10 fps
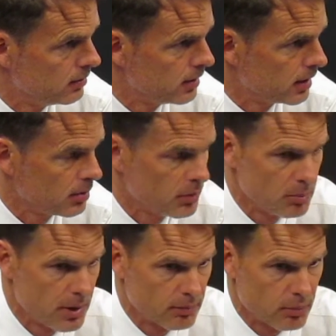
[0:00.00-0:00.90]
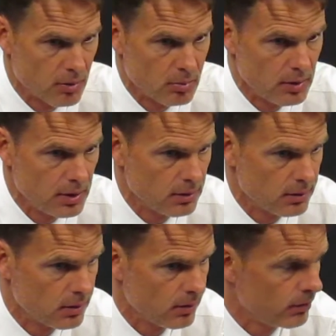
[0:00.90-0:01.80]
They're coming back probably
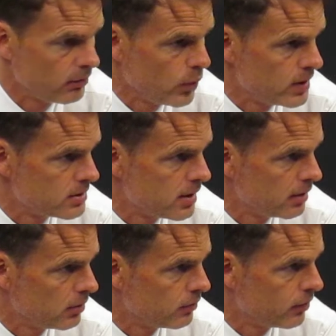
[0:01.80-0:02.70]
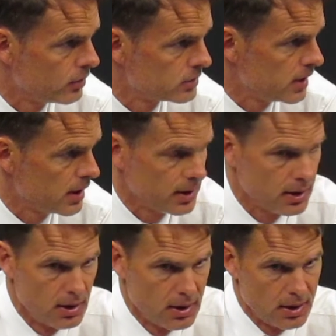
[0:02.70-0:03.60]
on Wednesday or Thursday,
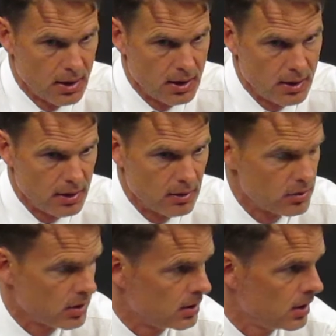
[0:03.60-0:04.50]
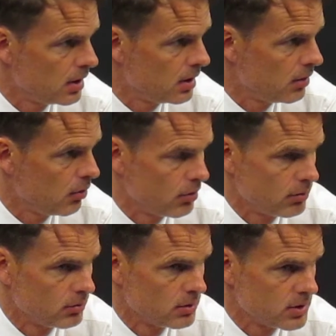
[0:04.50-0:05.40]
and then on Sunday or
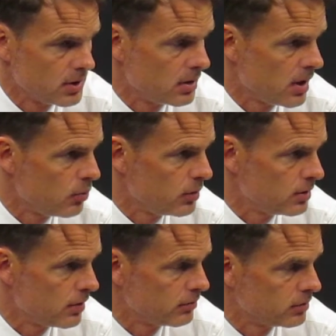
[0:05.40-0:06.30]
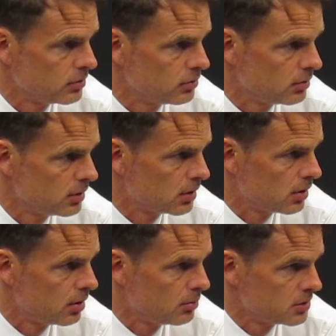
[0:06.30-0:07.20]
on Saturday we travel to
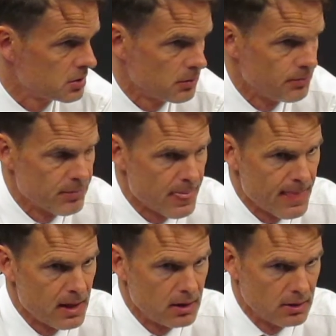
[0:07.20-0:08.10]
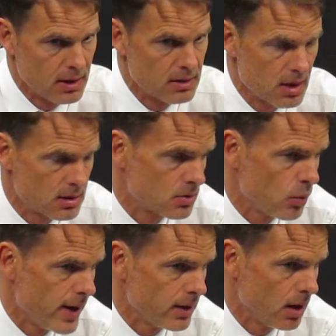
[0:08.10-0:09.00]
Columbus. So that's
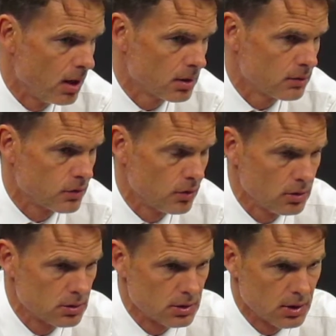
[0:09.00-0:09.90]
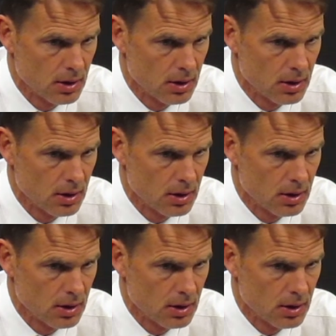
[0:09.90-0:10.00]
quite hard, of course.